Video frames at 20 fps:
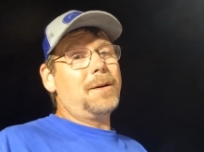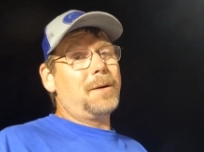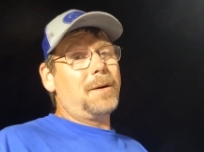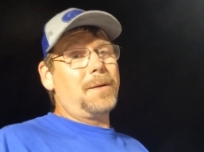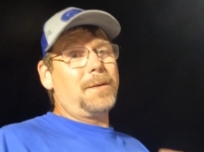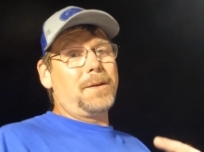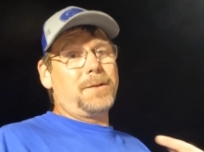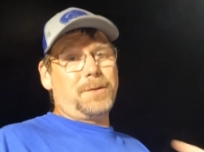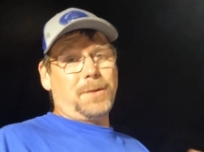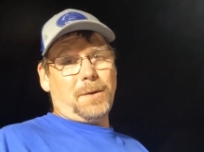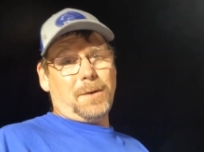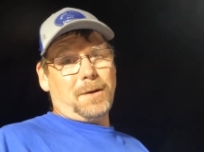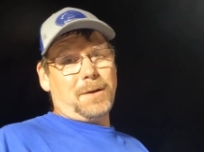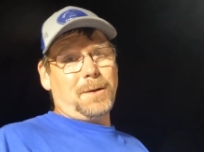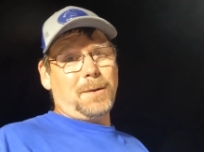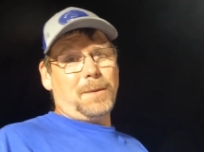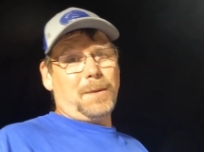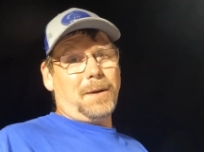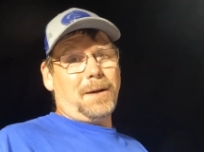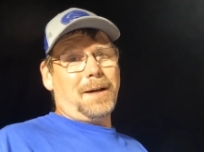or the
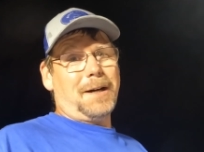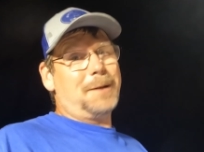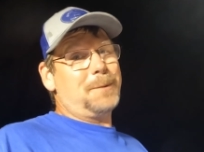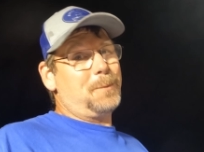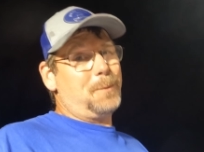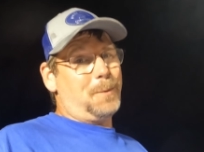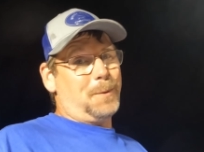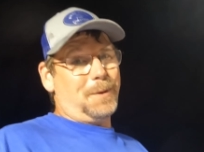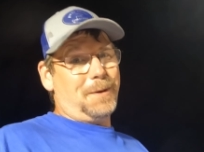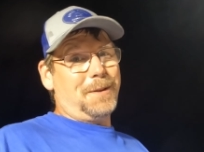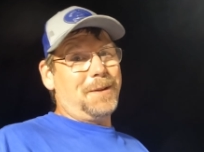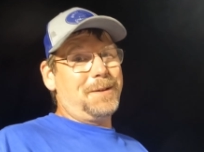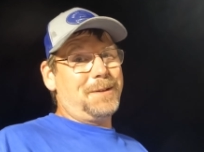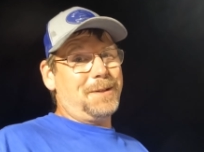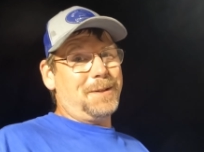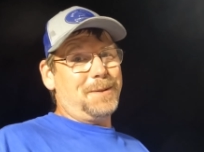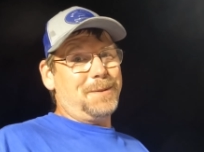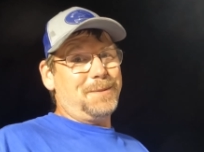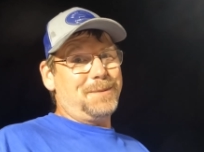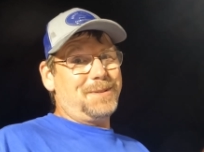charcoal hot, one of the
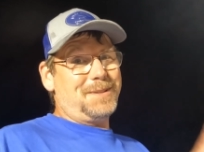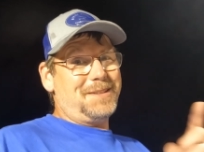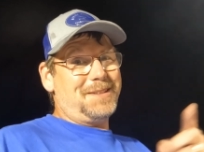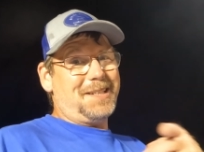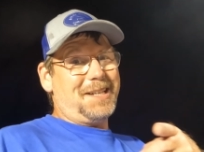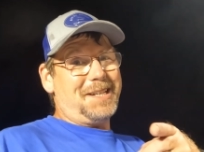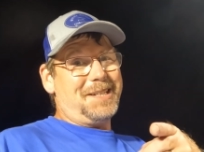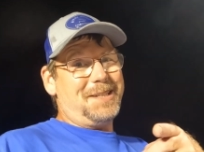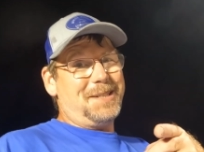two. Stay